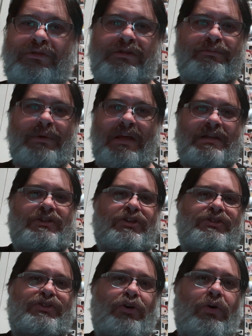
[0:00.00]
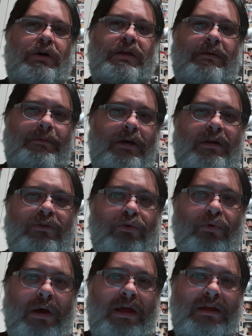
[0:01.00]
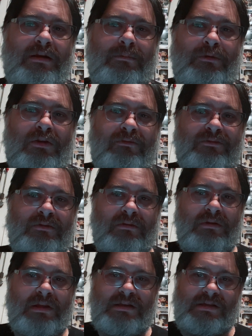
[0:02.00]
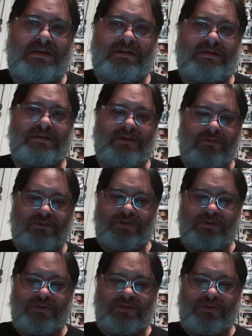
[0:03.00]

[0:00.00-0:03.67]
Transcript: It's me just talking about who I end up loving listening to.